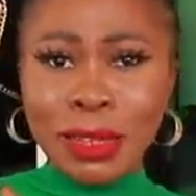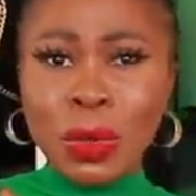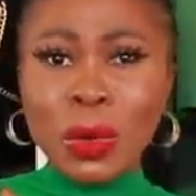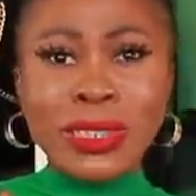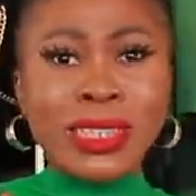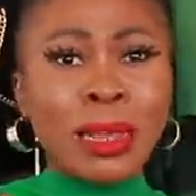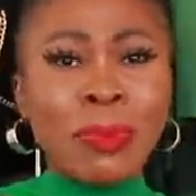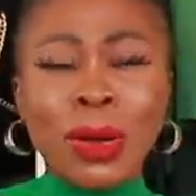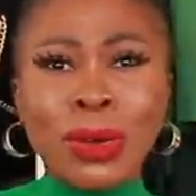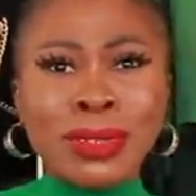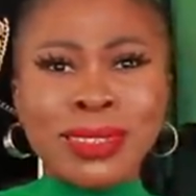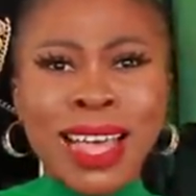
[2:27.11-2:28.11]
Don't
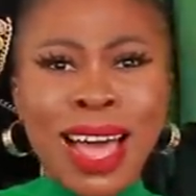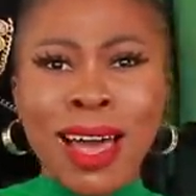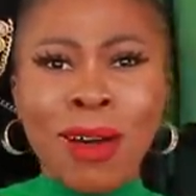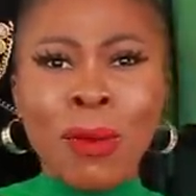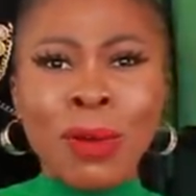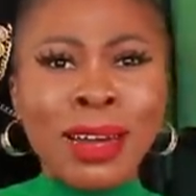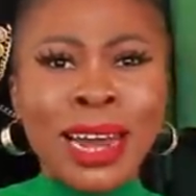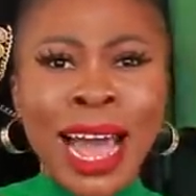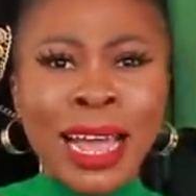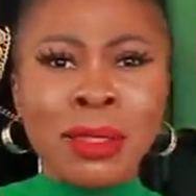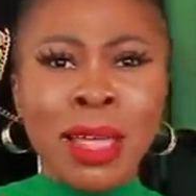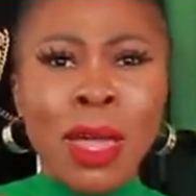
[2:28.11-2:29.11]
sleep on Zara
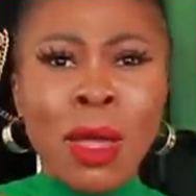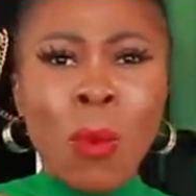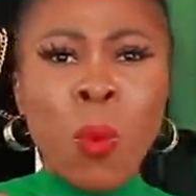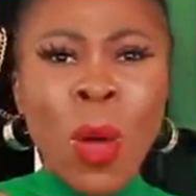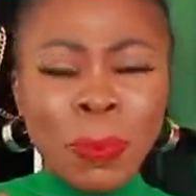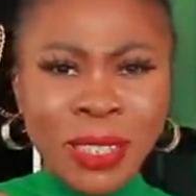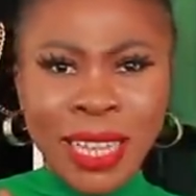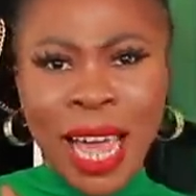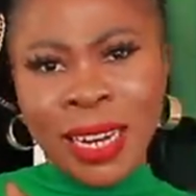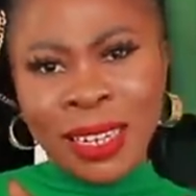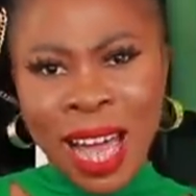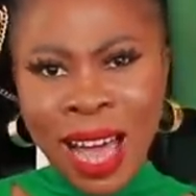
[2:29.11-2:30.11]
online
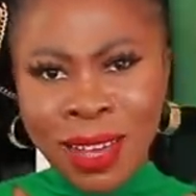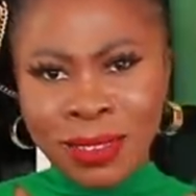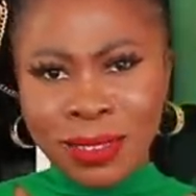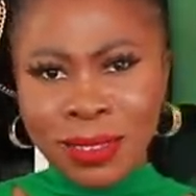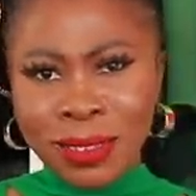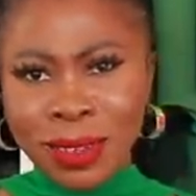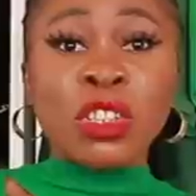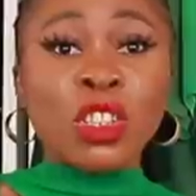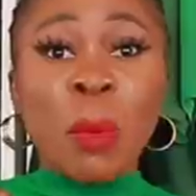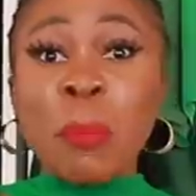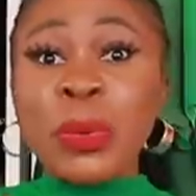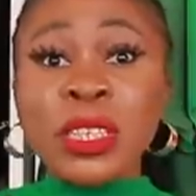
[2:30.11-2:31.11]
website, guys.
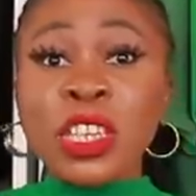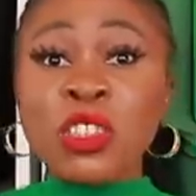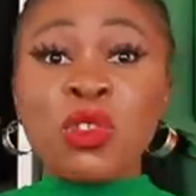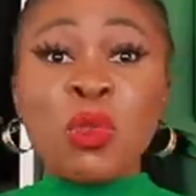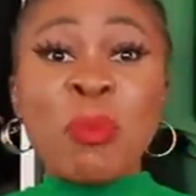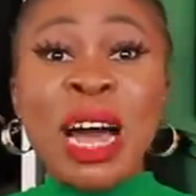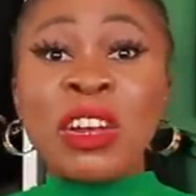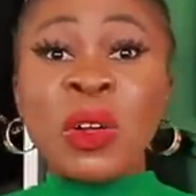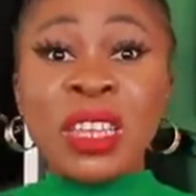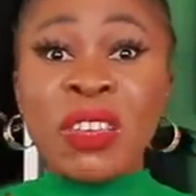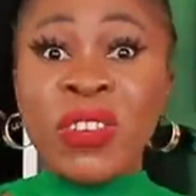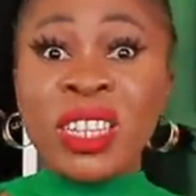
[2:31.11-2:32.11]
Some pieces you might
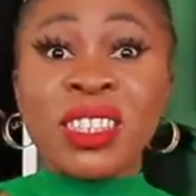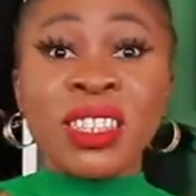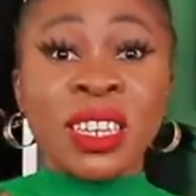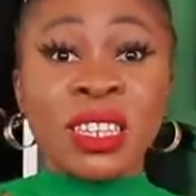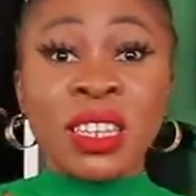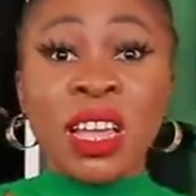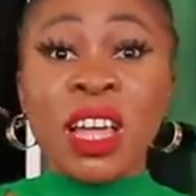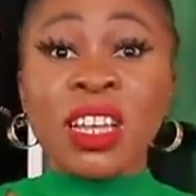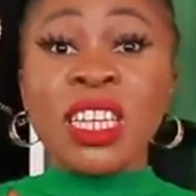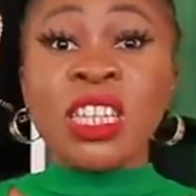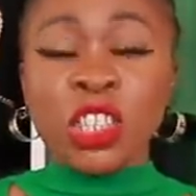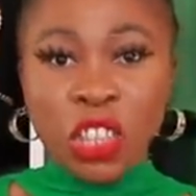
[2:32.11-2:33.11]
not even see
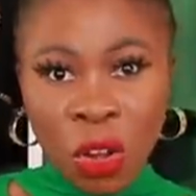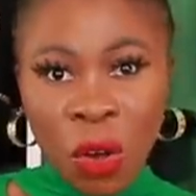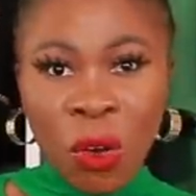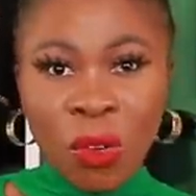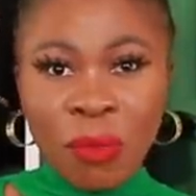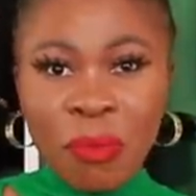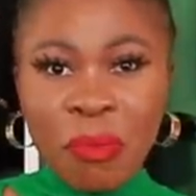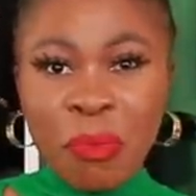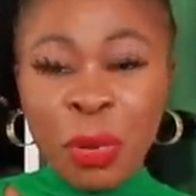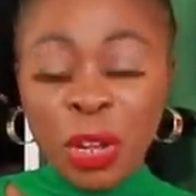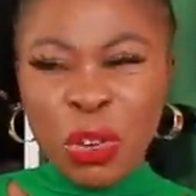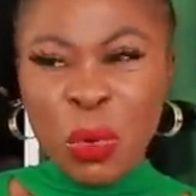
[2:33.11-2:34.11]
in store,
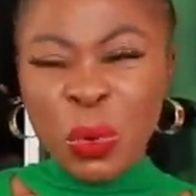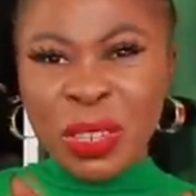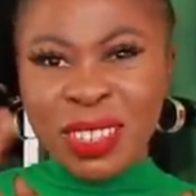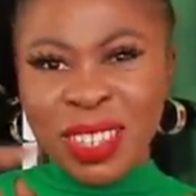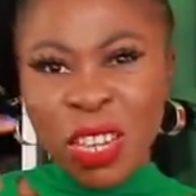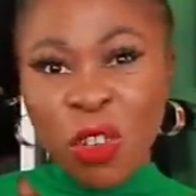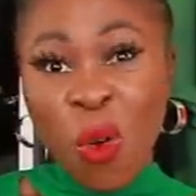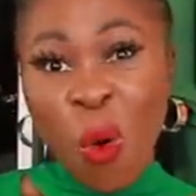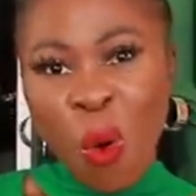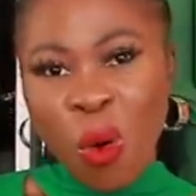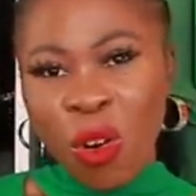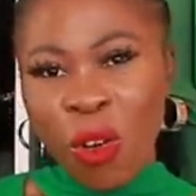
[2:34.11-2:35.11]
but you will see
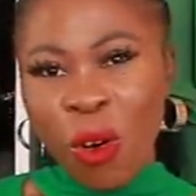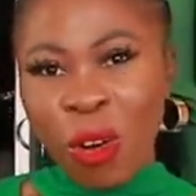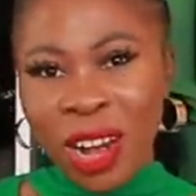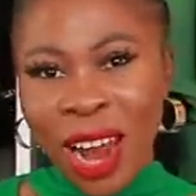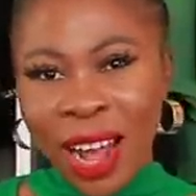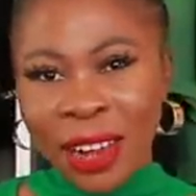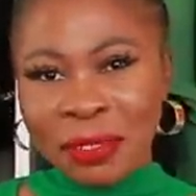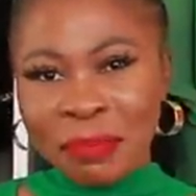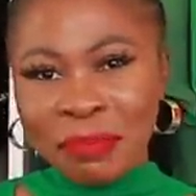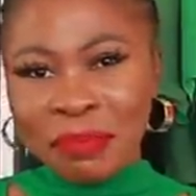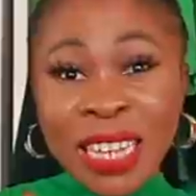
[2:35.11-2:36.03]
gold online.